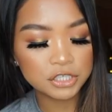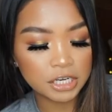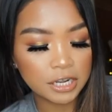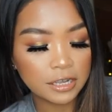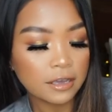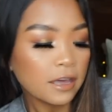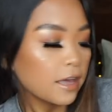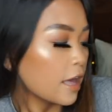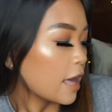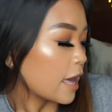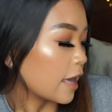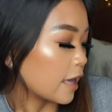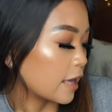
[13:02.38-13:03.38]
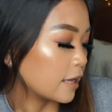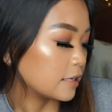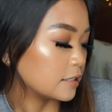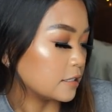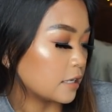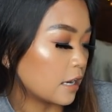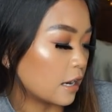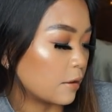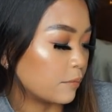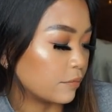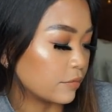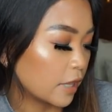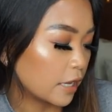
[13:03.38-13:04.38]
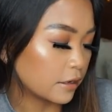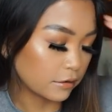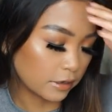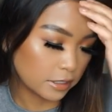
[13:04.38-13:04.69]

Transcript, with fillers: jank, and I don't know,